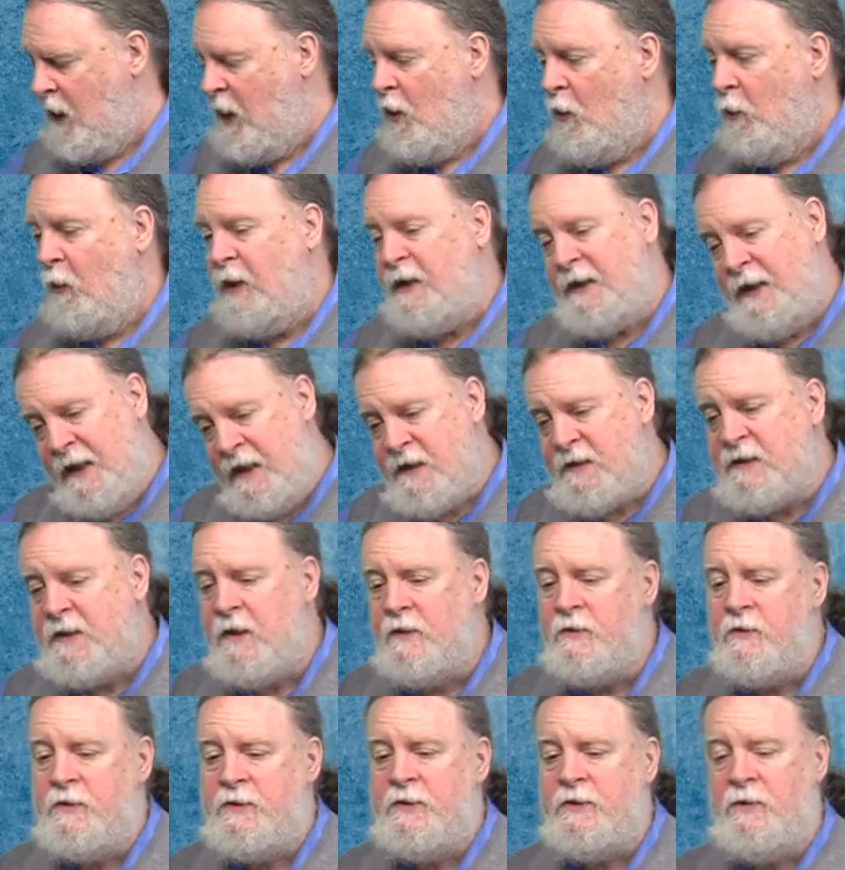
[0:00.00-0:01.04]
What is
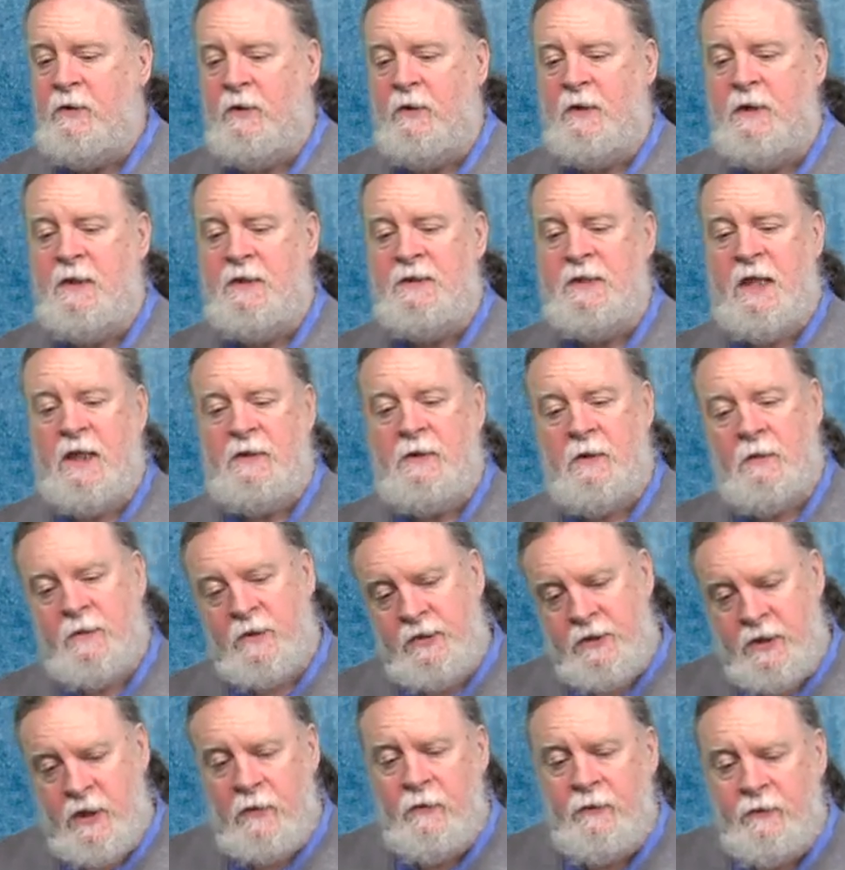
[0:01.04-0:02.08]
understood is that there are
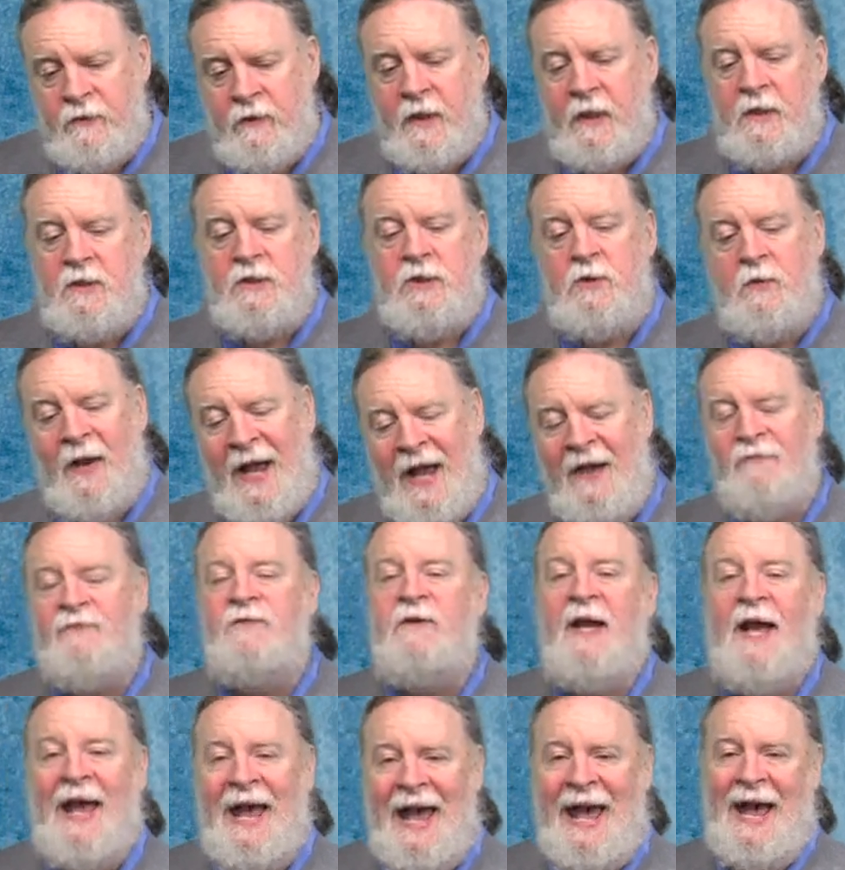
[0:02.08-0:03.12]
two things you have
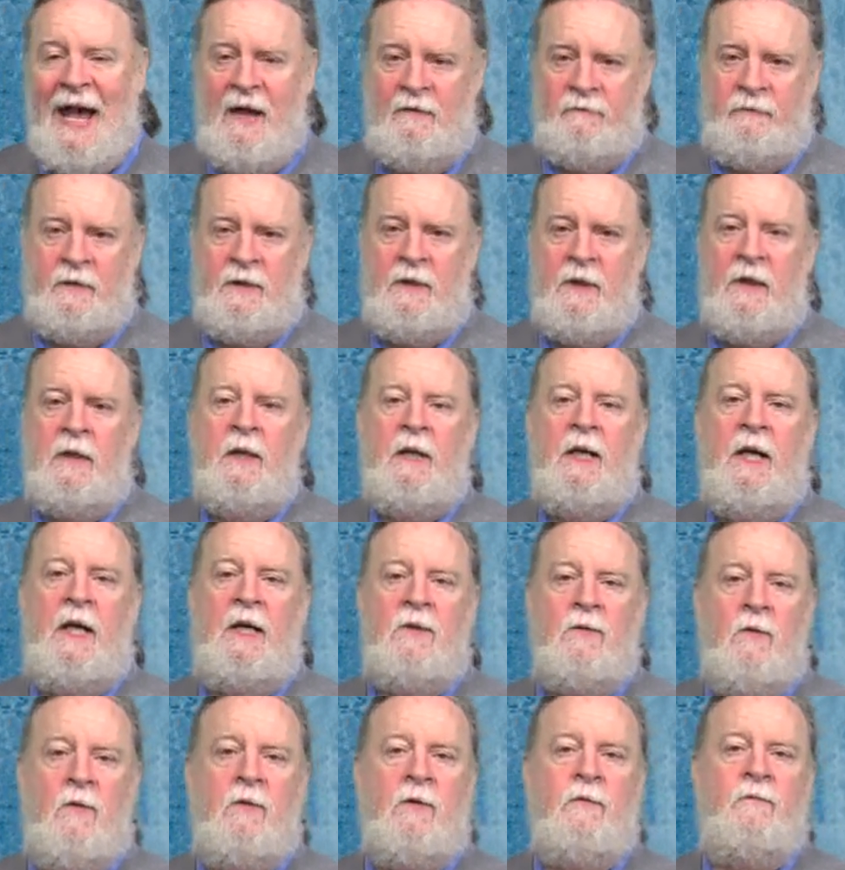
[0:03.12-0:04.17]
to have
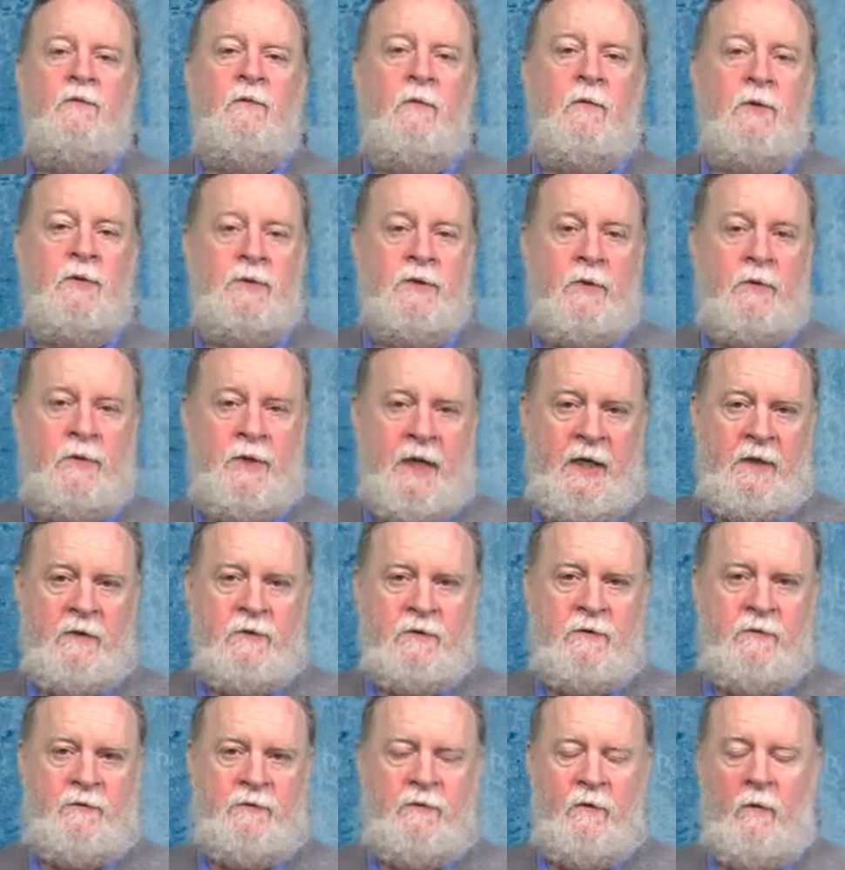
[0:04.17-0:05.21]
in order for a tornado
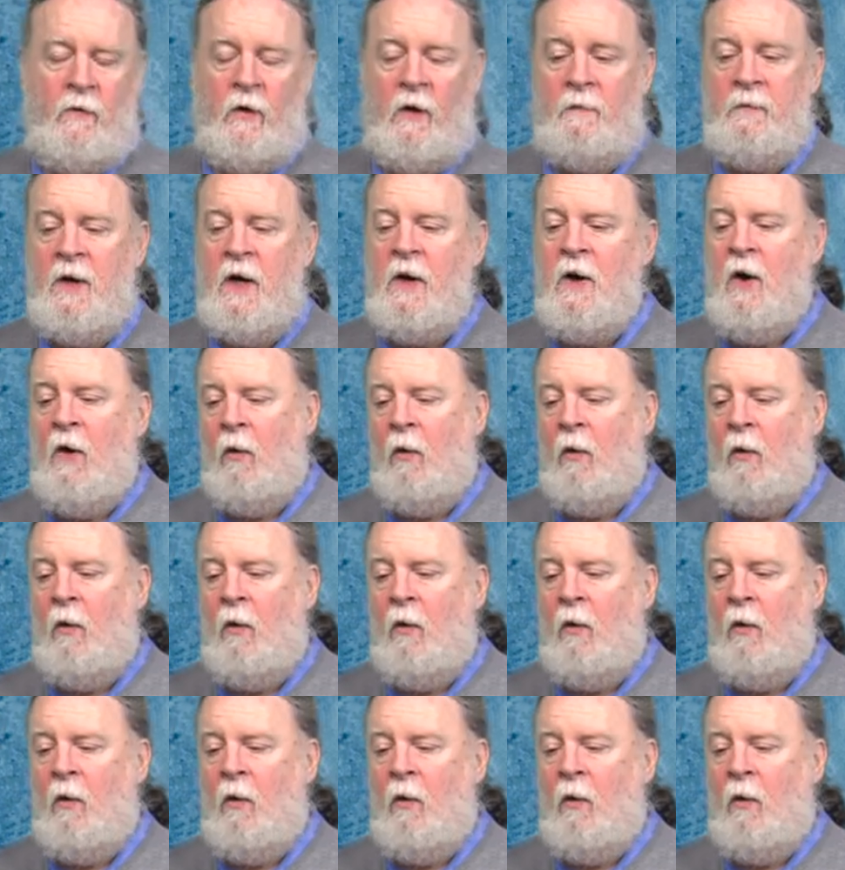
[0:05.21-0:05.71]
to form.